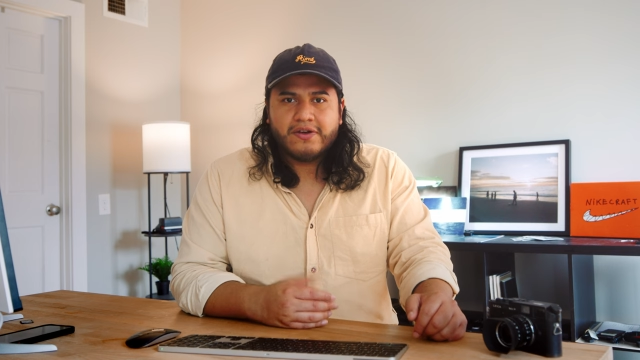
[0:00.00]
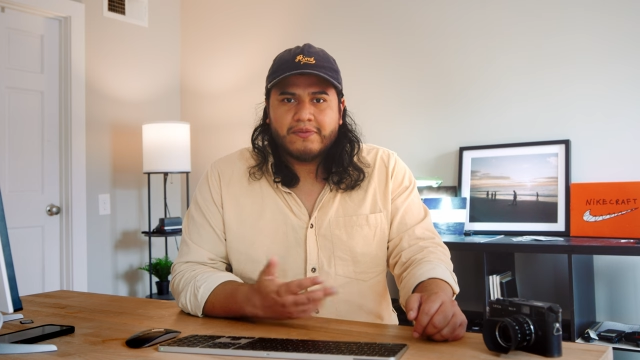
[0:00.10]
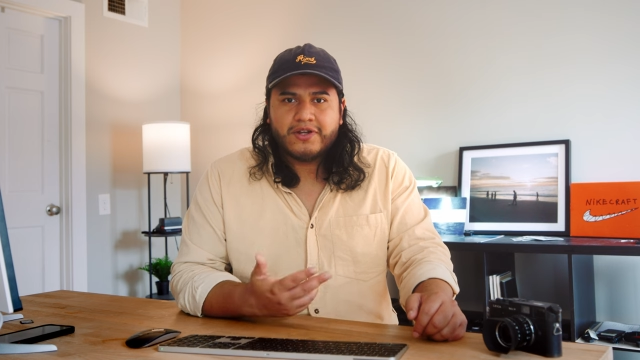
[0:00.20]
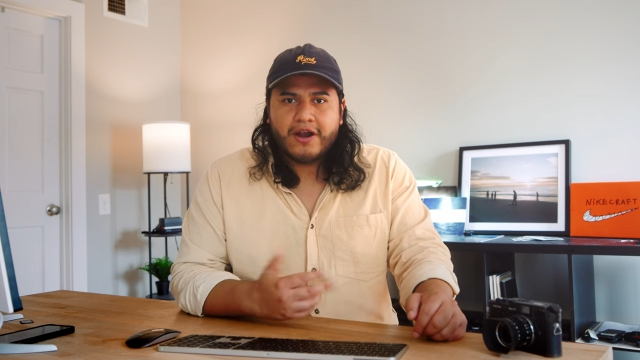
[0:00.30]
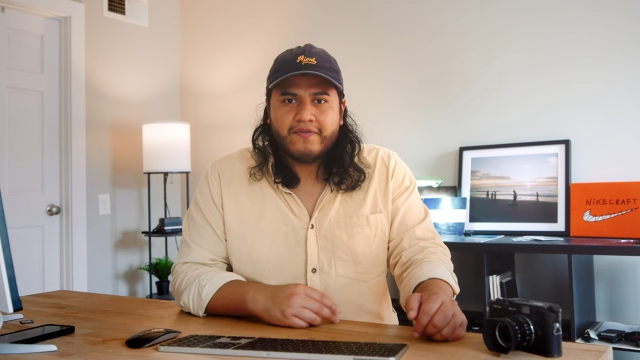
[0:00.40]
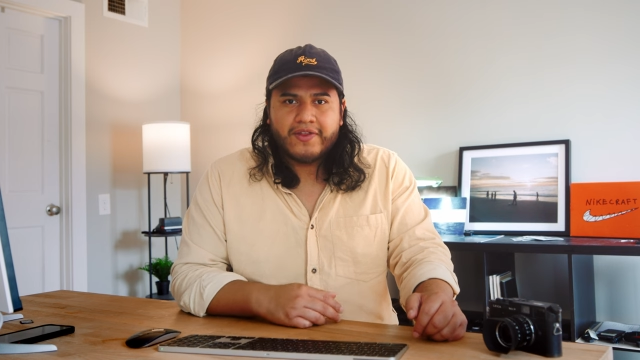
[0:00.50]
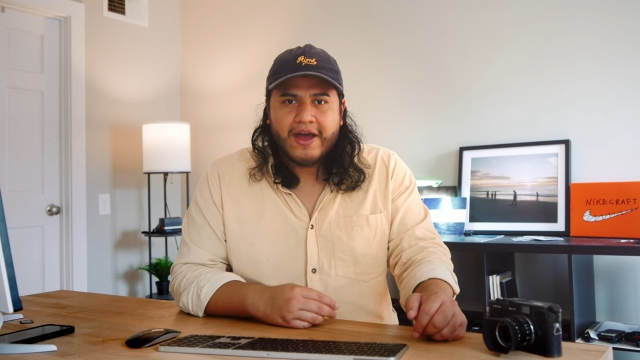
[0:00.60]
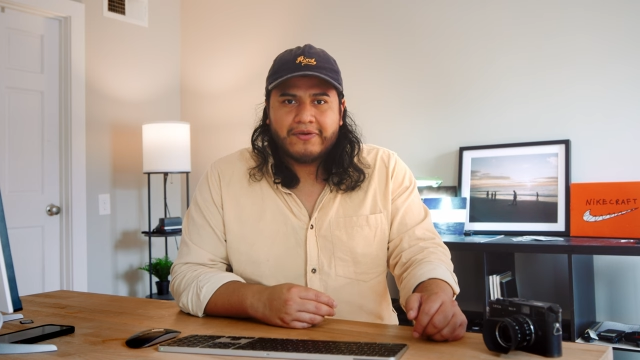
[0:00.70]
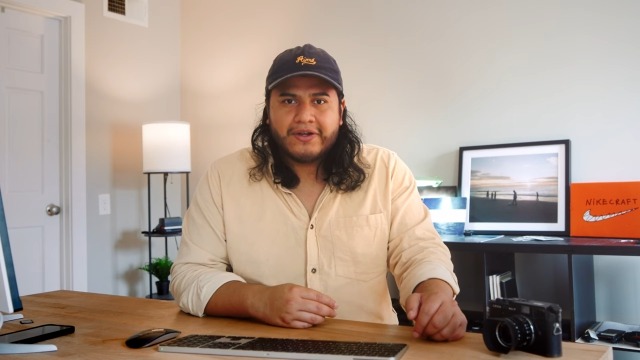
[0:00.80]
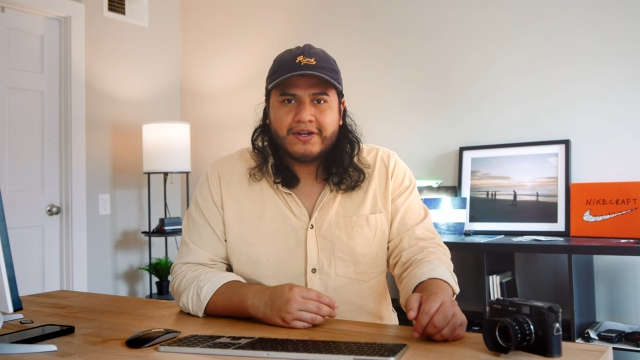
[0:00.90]
So I'm sorry for
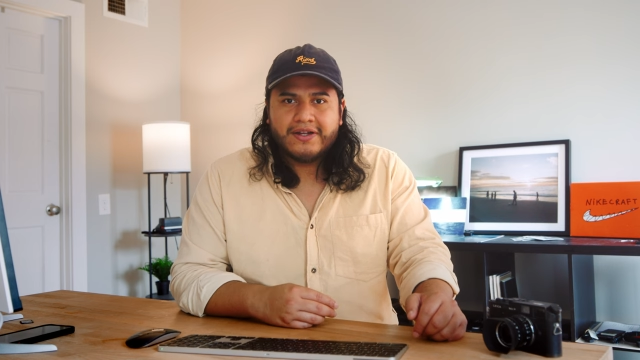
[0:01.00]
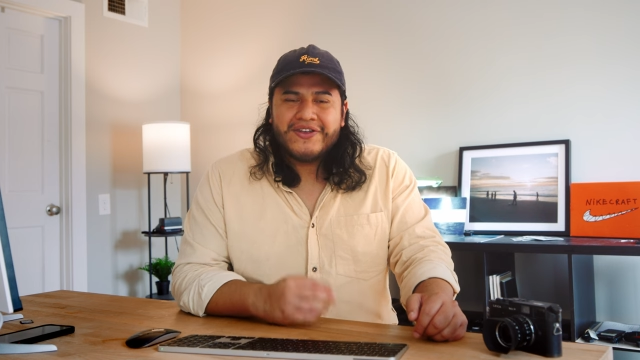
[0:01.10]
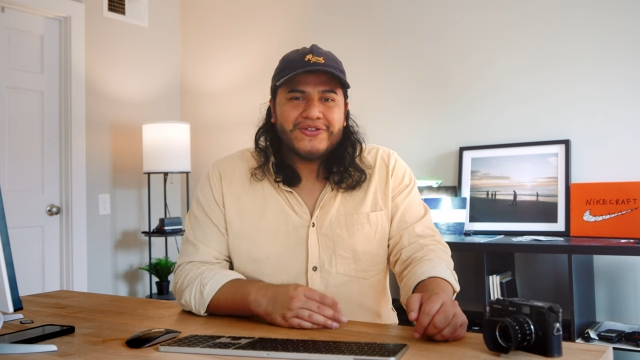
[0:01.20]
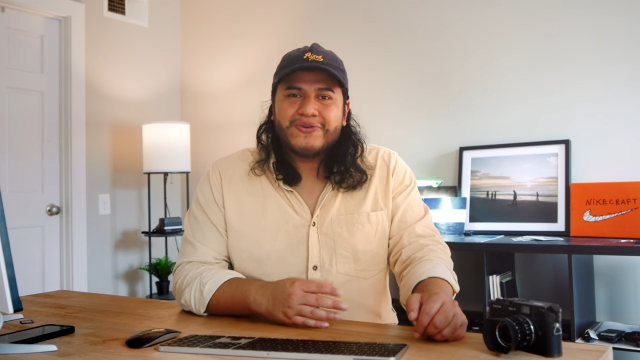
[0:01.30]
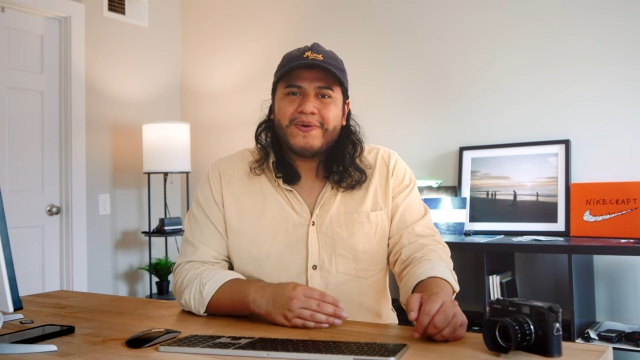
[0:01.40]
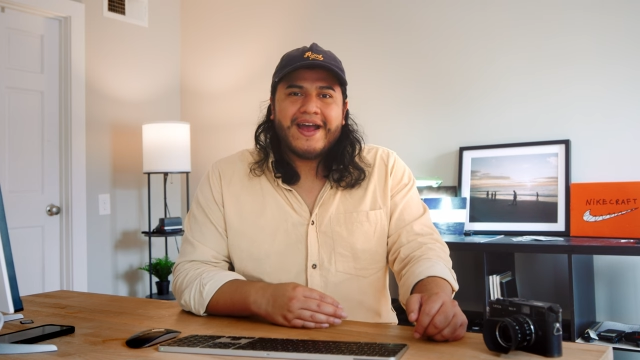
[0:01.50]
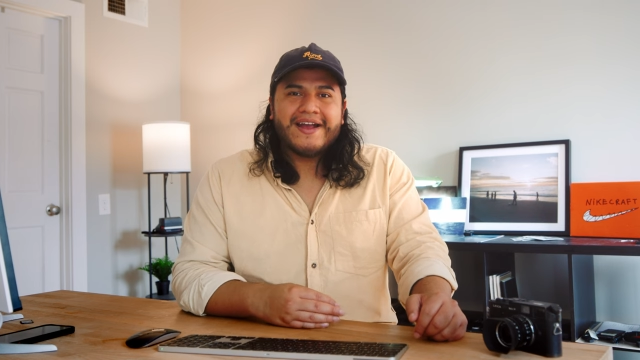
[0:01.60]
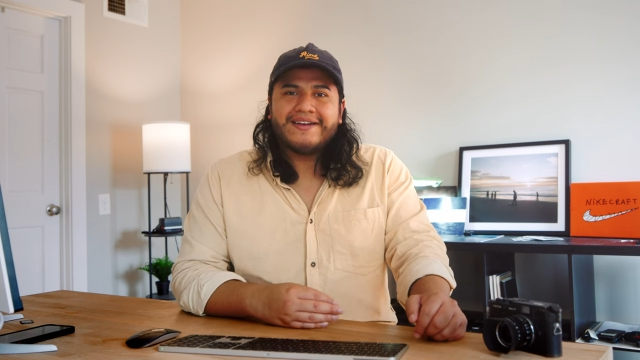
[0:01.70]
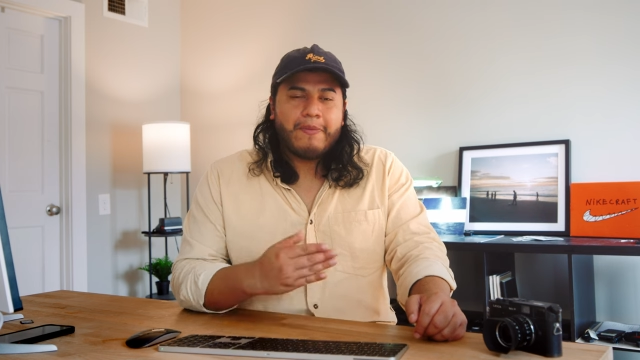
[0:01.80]
that one. Either way,